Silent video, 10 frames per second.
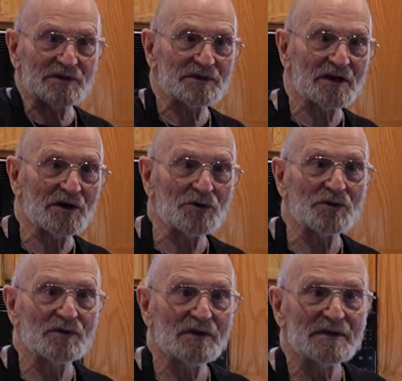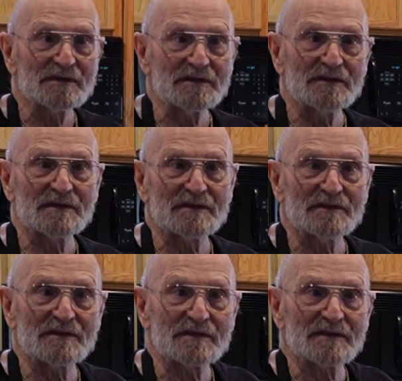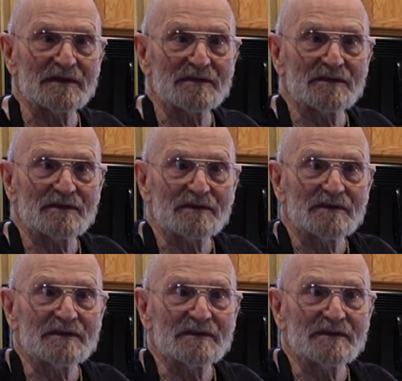Those are Honeycrisp. Did you use Gala?